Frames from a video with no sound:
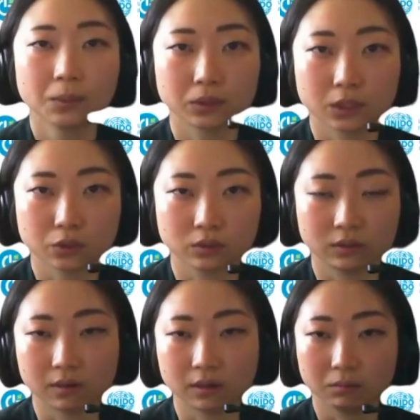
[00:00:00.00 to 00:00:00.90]
potential
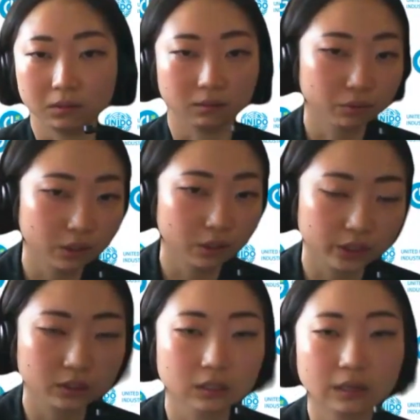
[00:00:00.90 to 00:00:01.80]
developmental
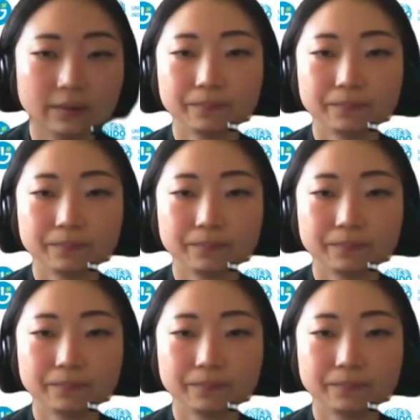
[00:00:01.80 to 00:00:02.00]
projects